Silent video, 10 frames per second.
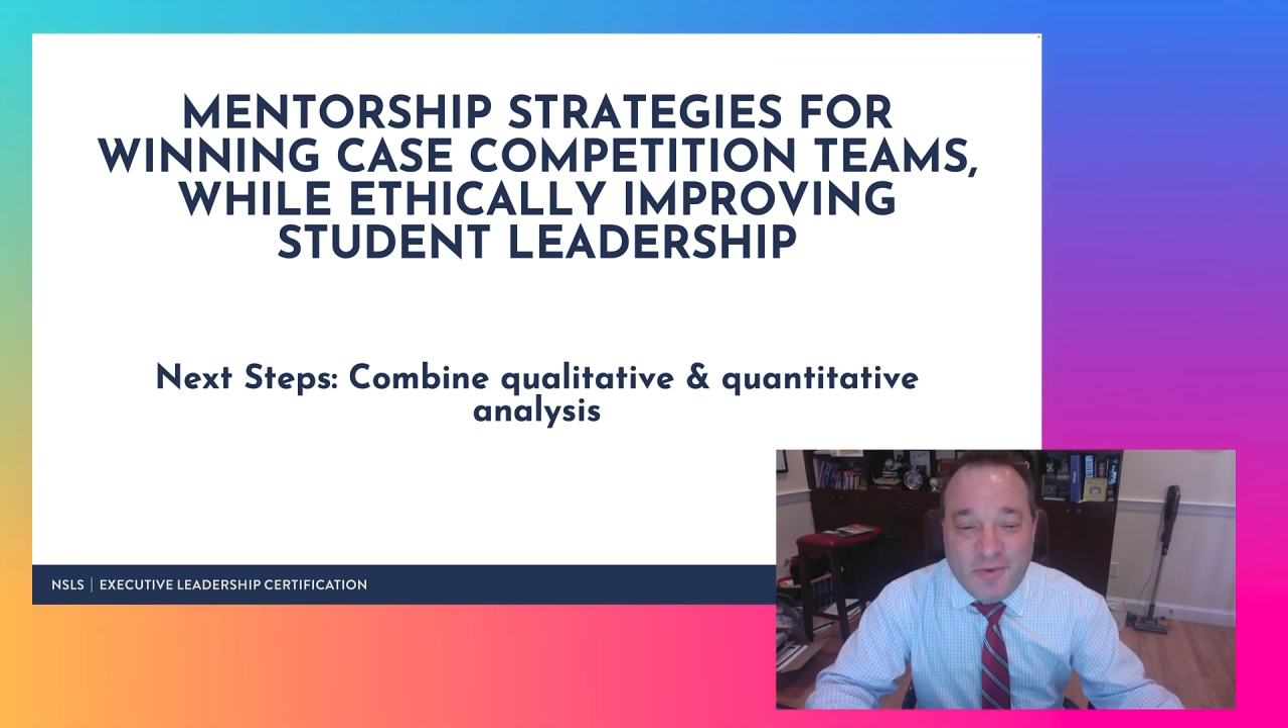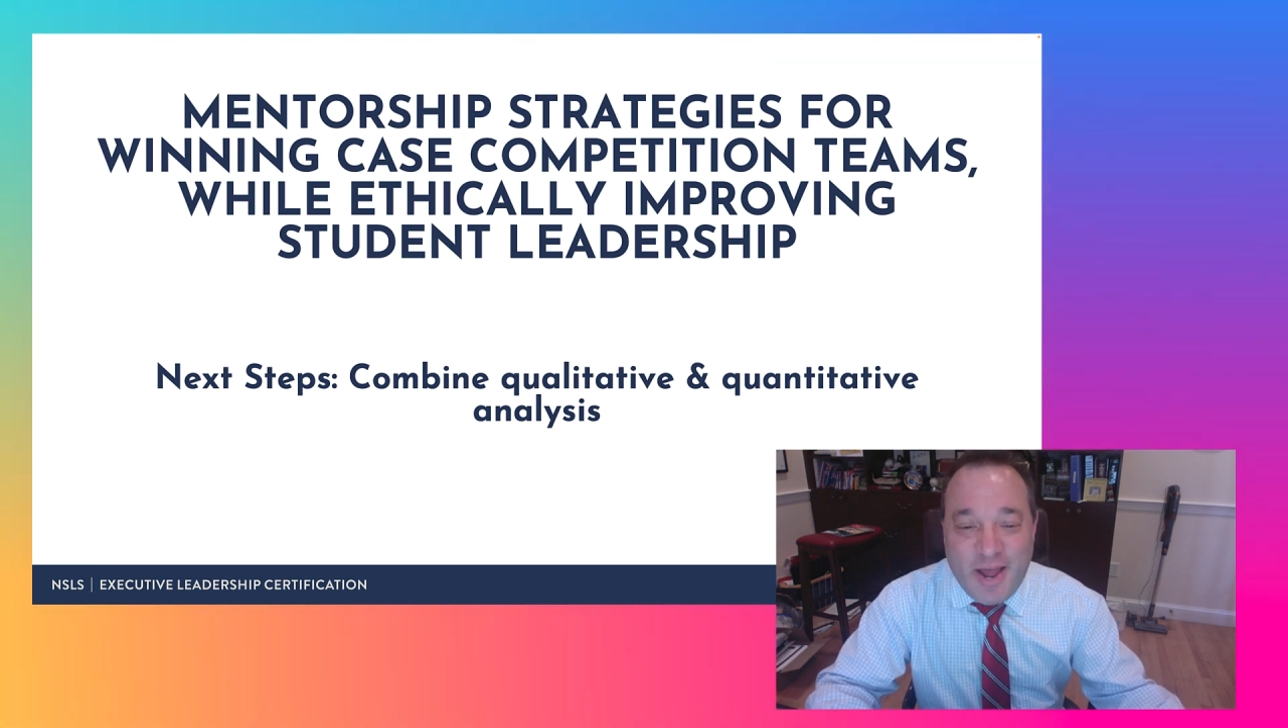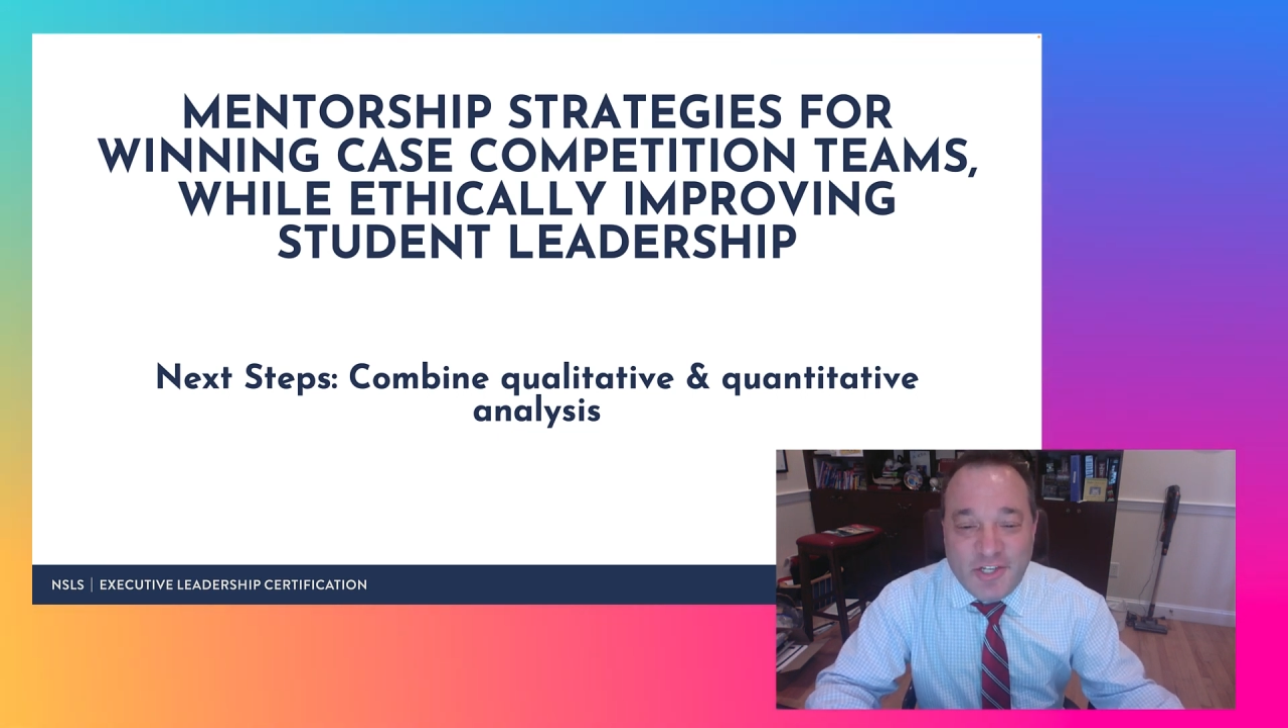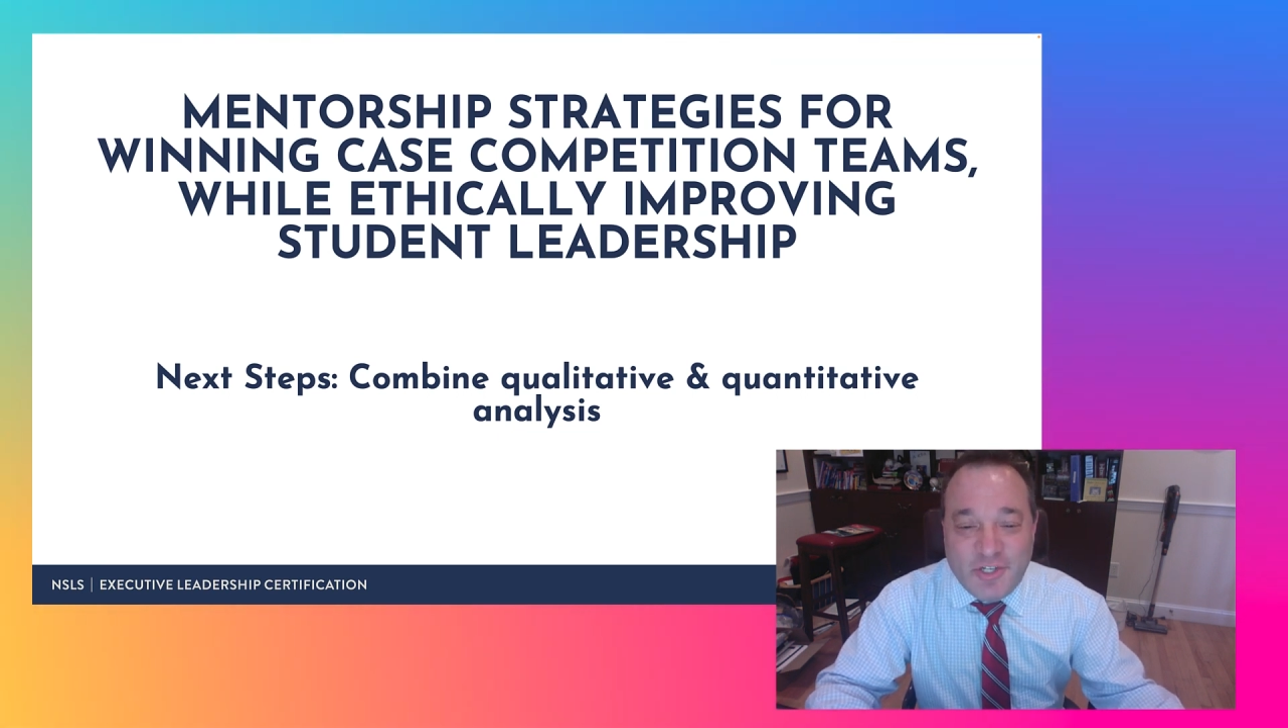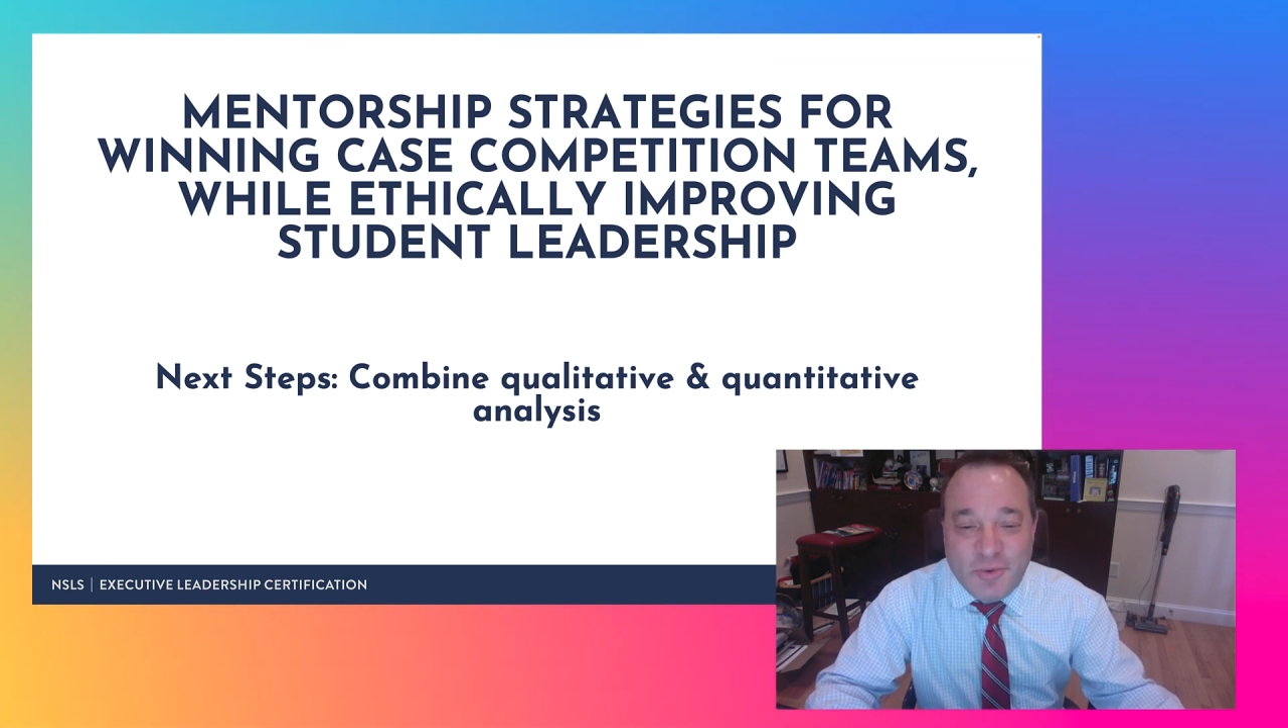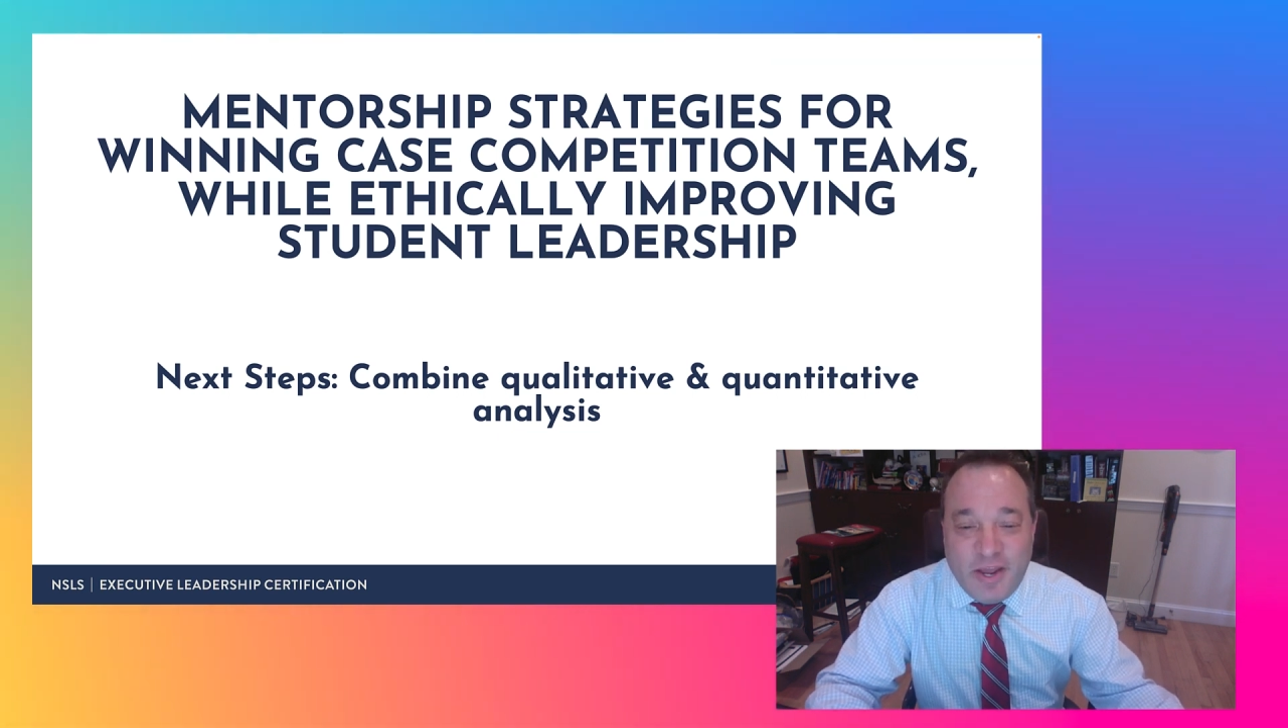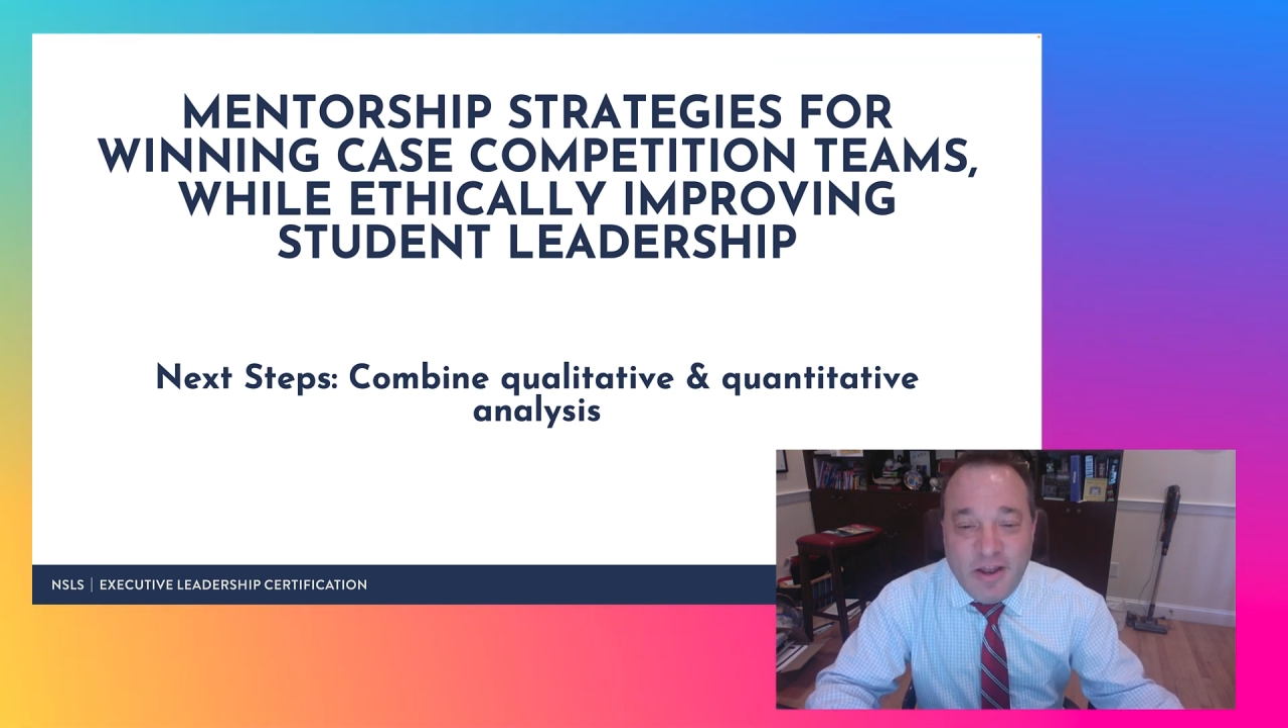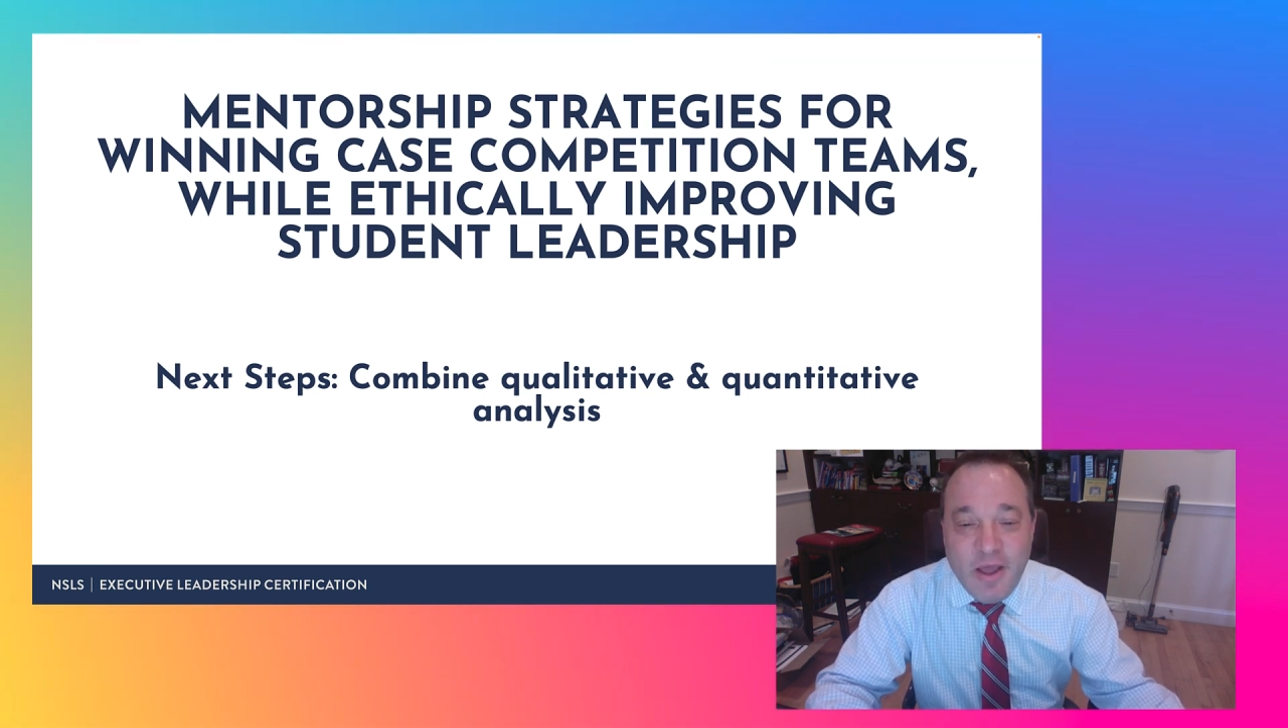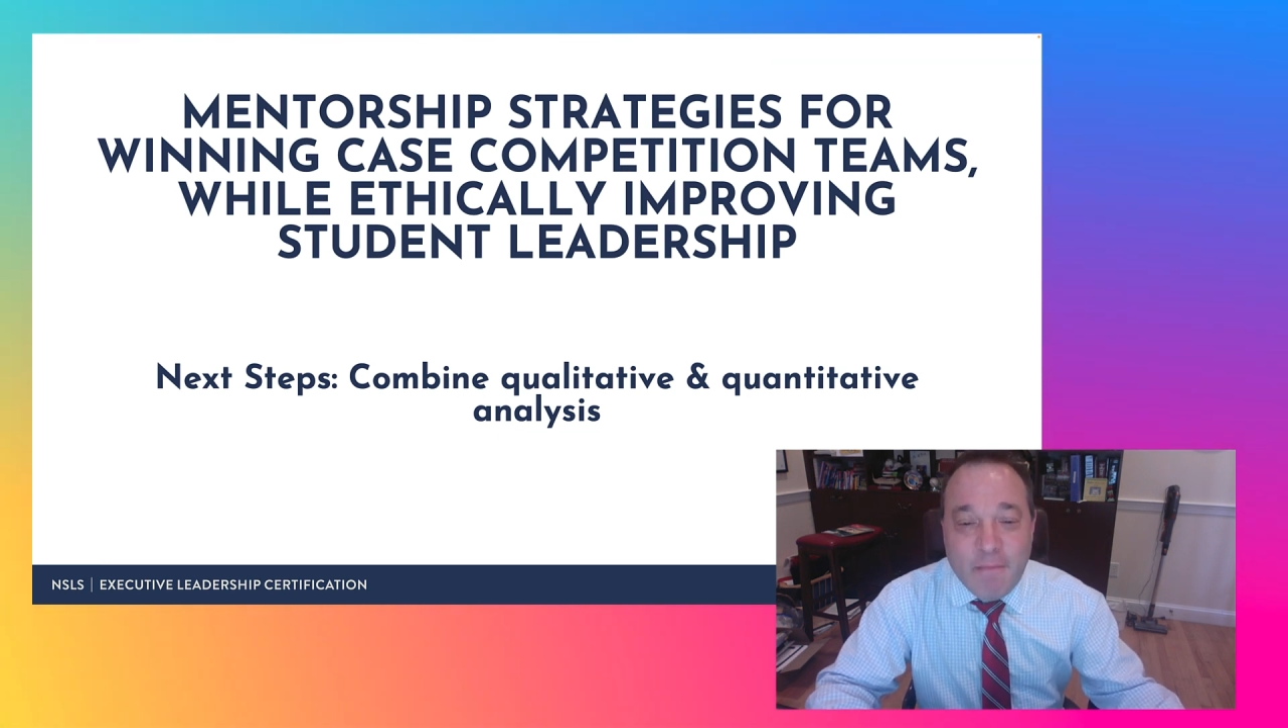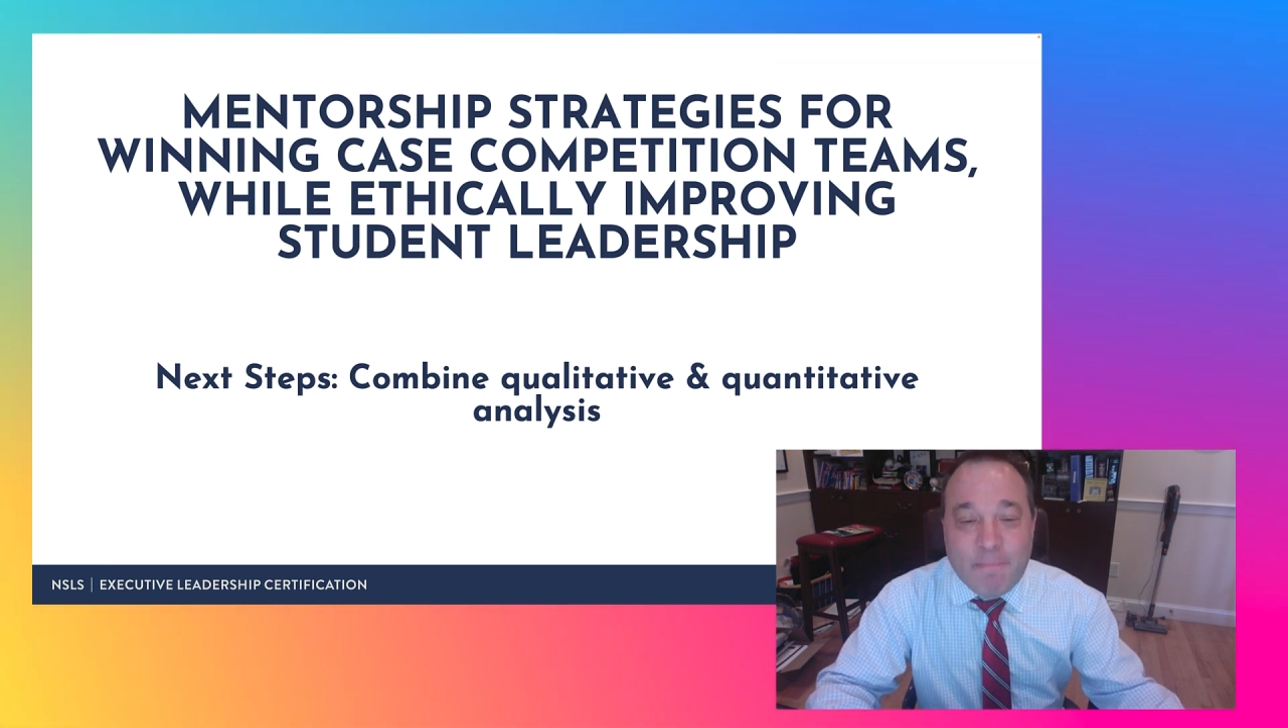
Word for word: graduate,